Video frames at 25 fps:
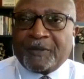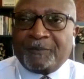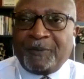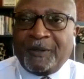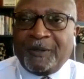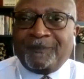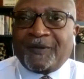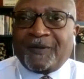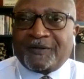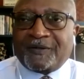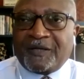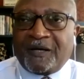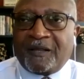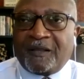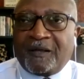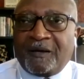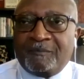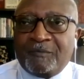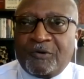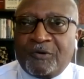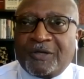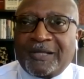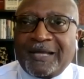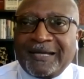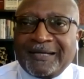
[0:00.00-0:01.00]
people of color
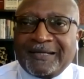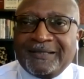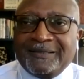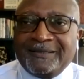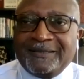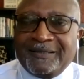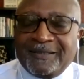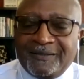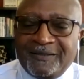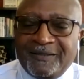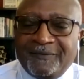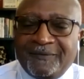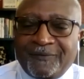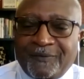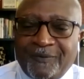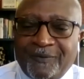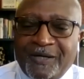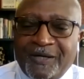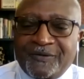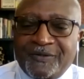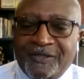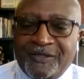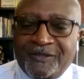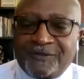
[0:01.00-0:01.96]
are more likely to live around